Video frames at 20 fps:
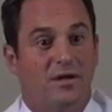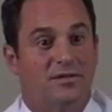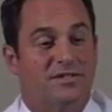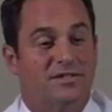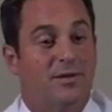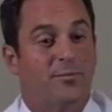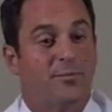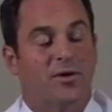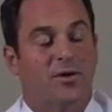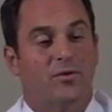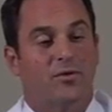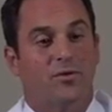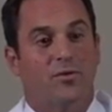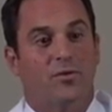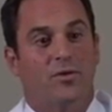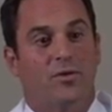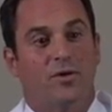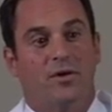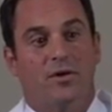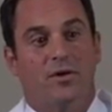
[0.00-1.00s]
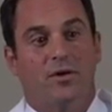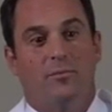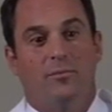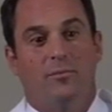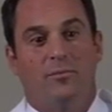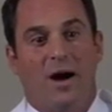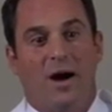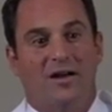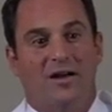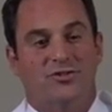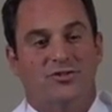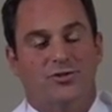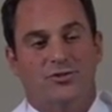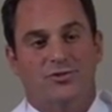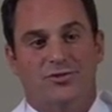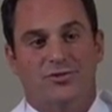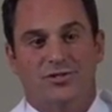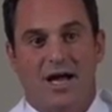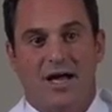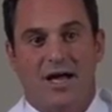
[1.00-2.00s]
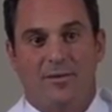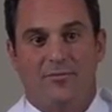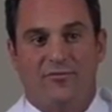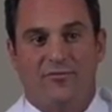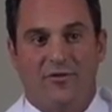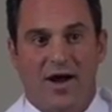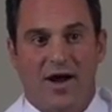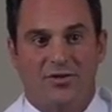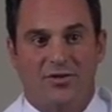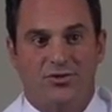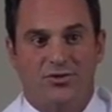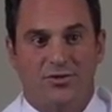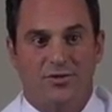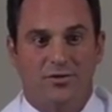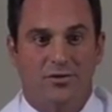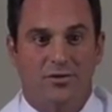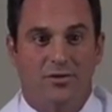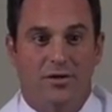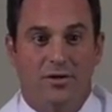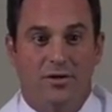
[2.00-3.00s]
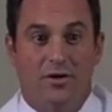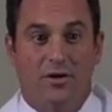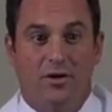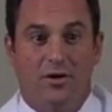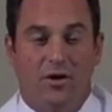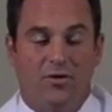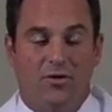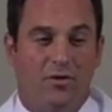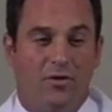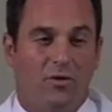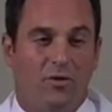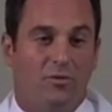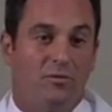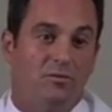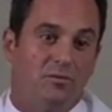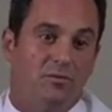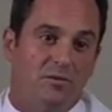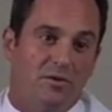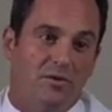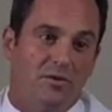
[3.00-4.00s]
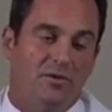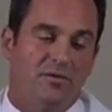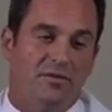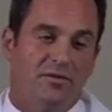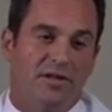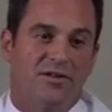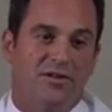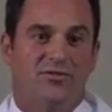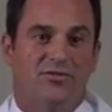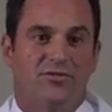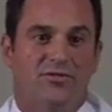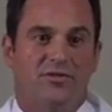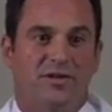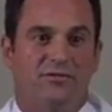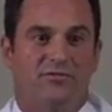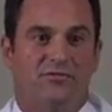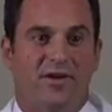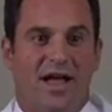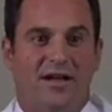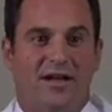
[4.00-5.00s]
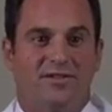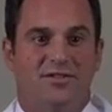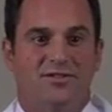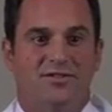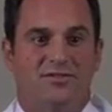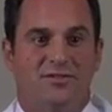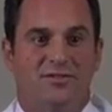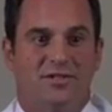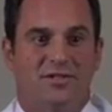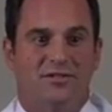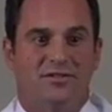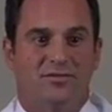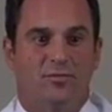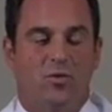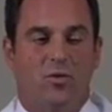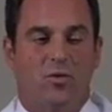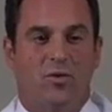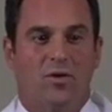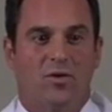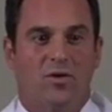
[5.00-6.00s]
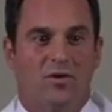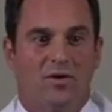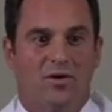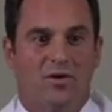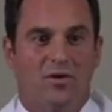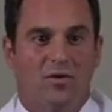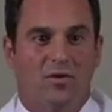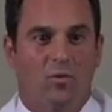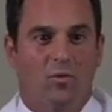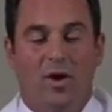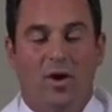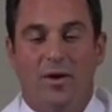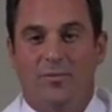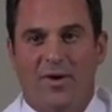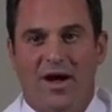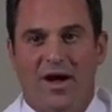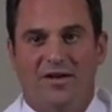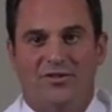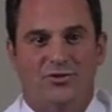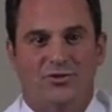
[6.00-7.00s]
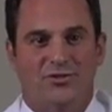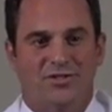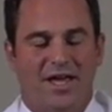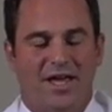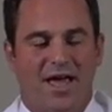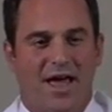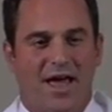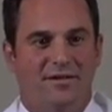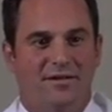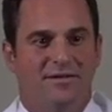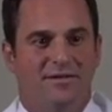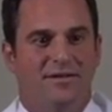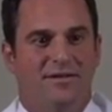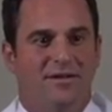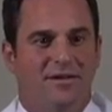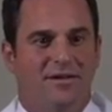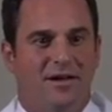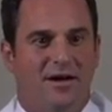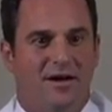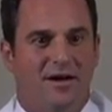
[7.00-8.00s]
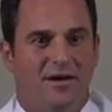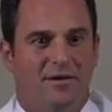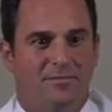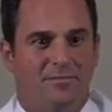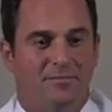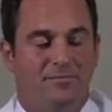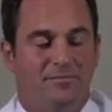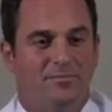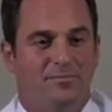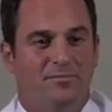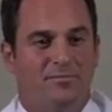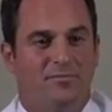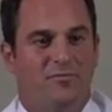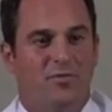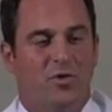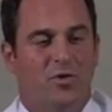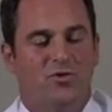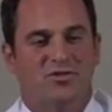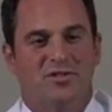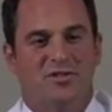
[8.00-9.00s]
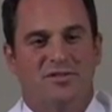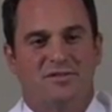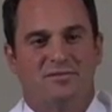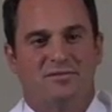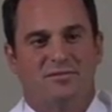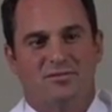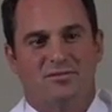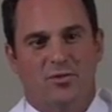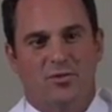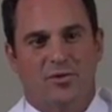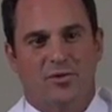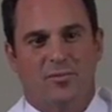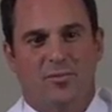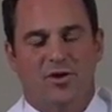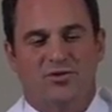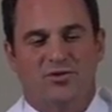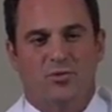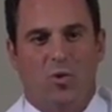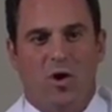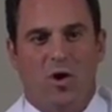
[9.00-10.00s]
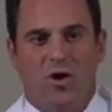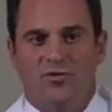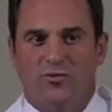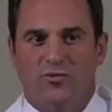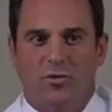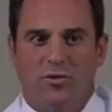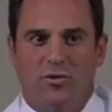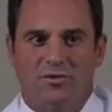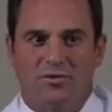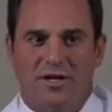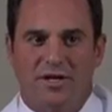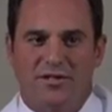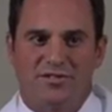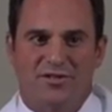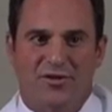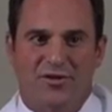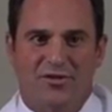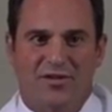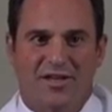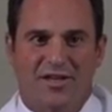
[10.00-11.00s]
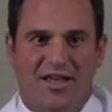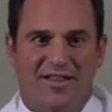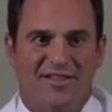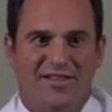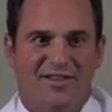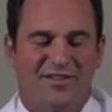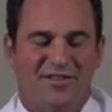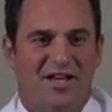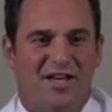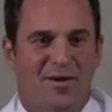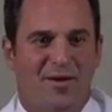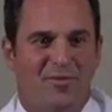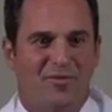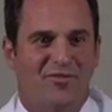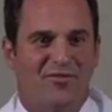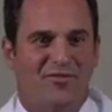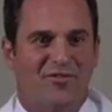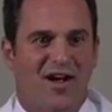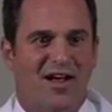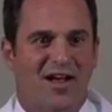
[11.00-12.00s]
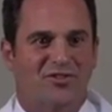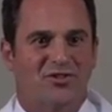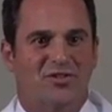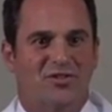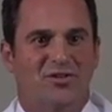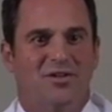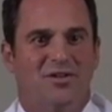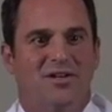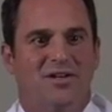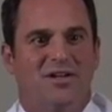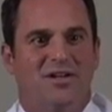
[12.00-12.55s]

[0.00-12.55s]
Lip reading: a typical boxer's type fracture, although this, in fact, is more what boxers get. Those that sort of punch walls won't necessarily get this type of a fracture.